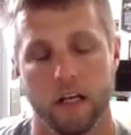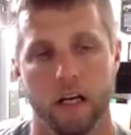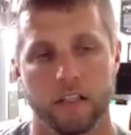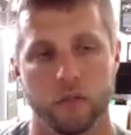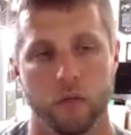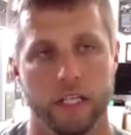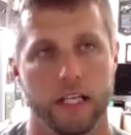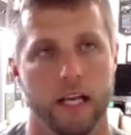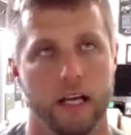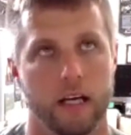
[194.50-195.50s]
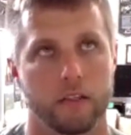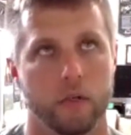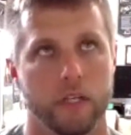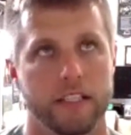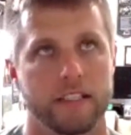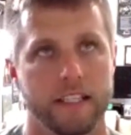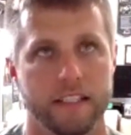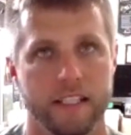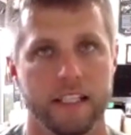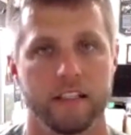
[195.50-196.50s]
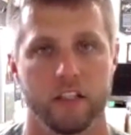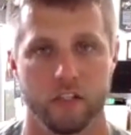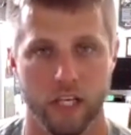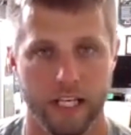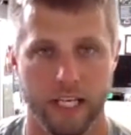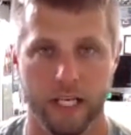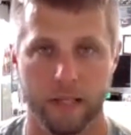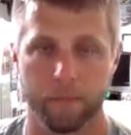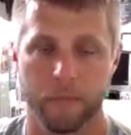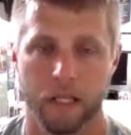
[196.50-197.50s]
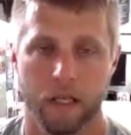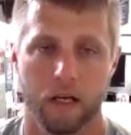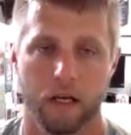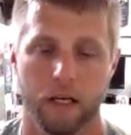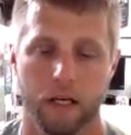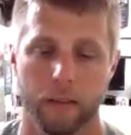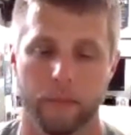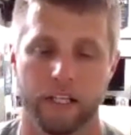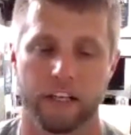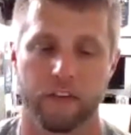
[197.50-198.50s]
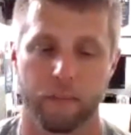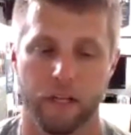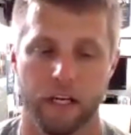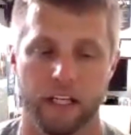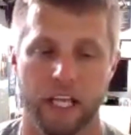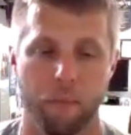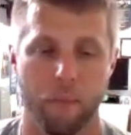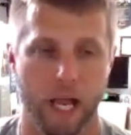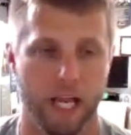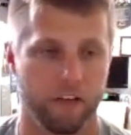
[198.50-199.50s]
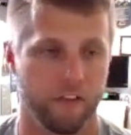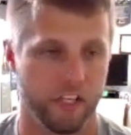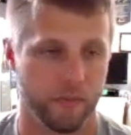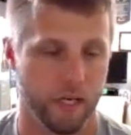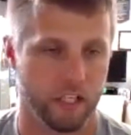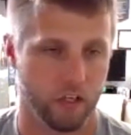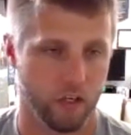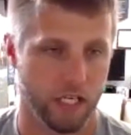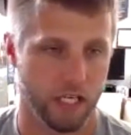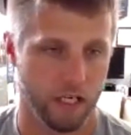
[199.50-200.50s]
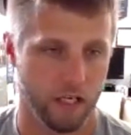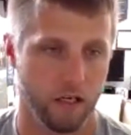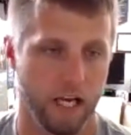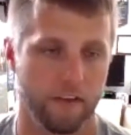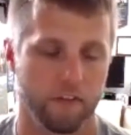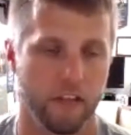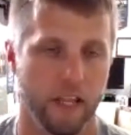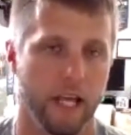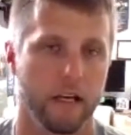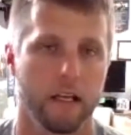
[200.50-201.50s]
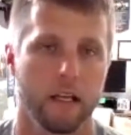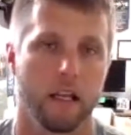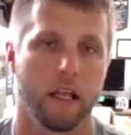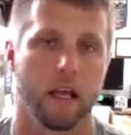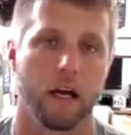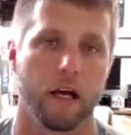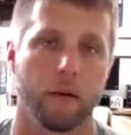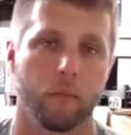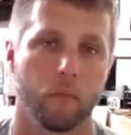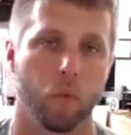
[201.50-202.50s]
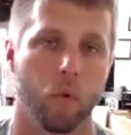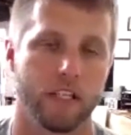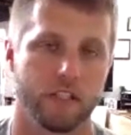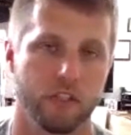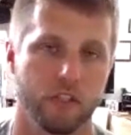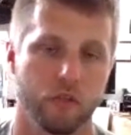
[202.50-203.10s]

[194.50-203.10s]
in 2016, their training camp. And then from there, I came back, finished my degree here. After that, went